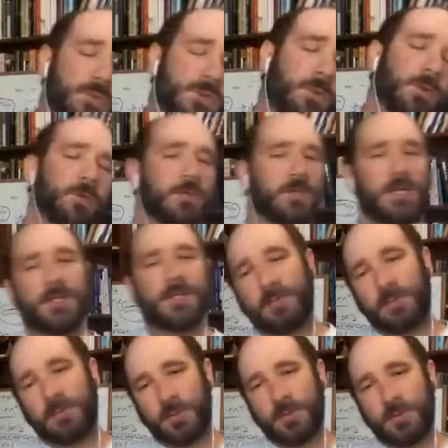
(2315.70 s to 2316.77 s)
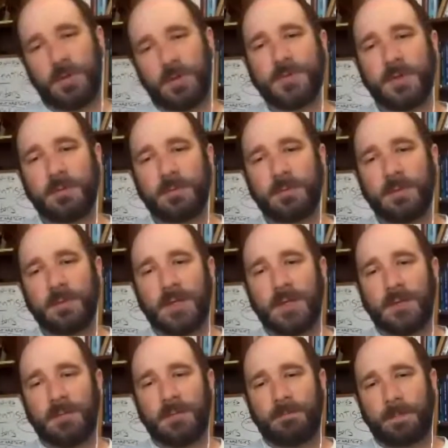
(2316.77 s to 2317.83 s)
so we should teach evolution also
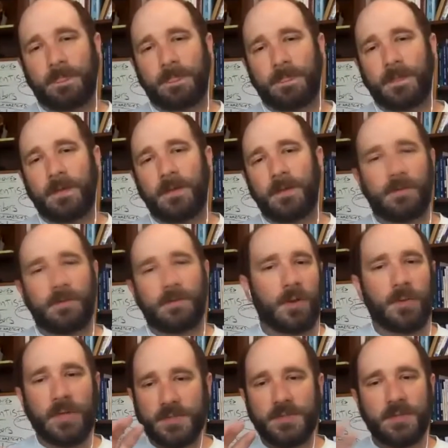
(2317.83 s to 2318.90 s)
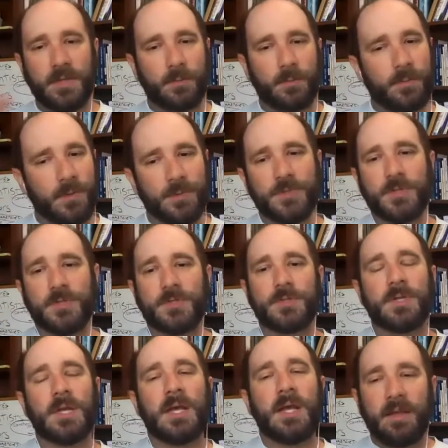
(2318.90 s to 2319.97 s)
you know it's it, it was just
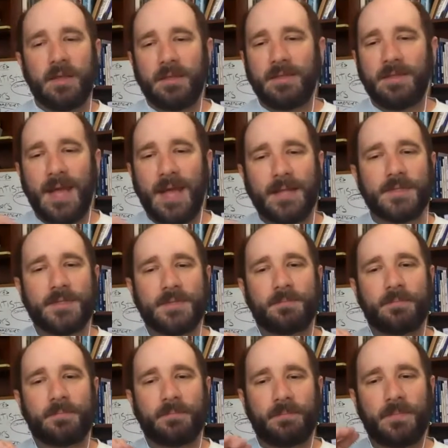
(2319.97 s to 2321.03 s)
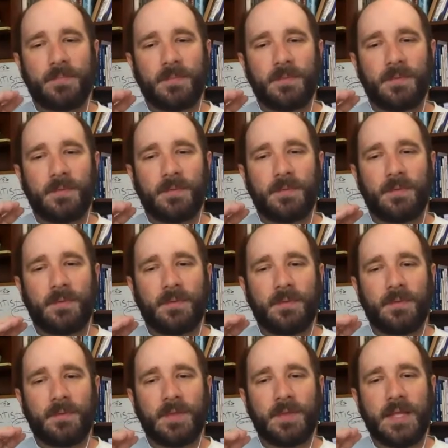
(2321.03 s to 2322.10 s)
that's
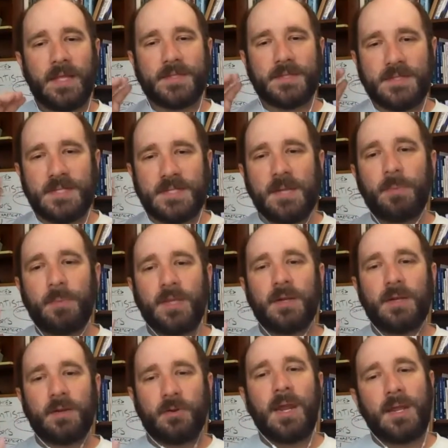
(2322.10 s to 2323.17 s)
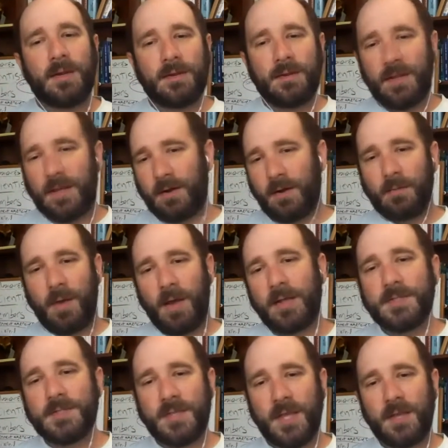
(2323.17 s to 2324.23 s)
it's deeply ingrained in our
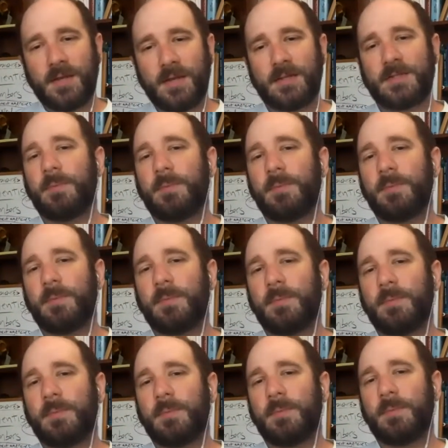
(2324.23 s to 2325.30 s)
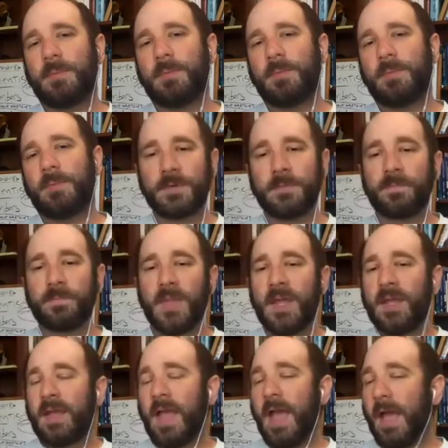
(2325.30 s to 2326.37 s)
mindset it's deeply ingrained in the conversation
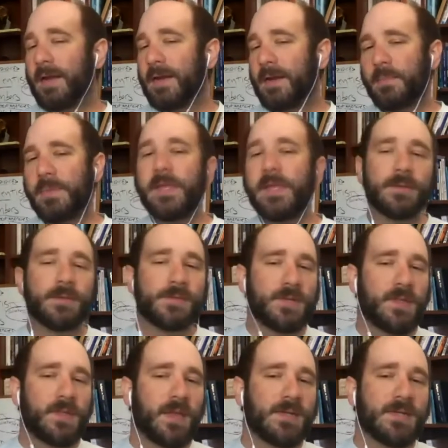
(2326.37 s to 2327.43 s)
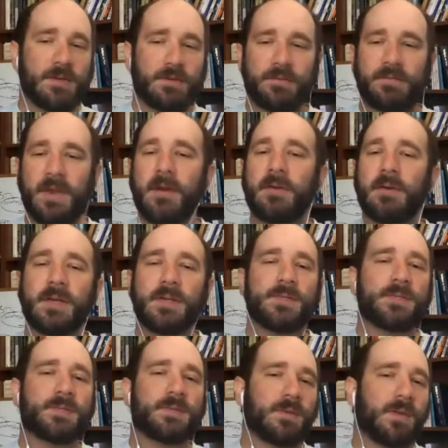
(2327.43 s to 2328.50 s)
and it appeals to the idea of
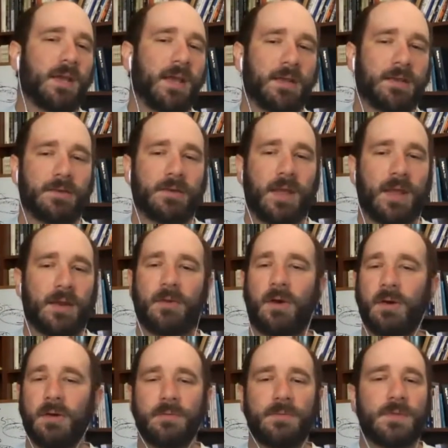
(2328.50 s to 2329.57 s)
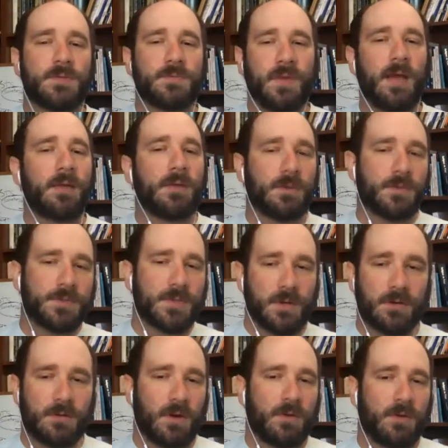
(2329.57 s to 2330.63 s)
fairness and, and all of these values that
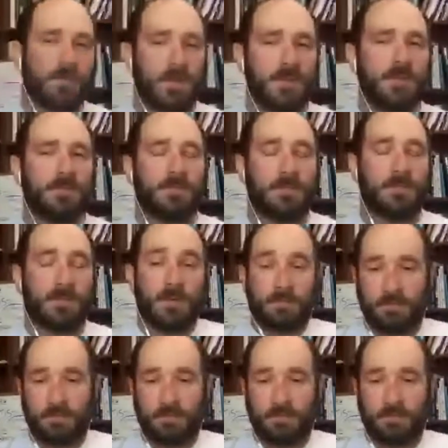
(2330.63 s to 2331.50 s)
are, are really they're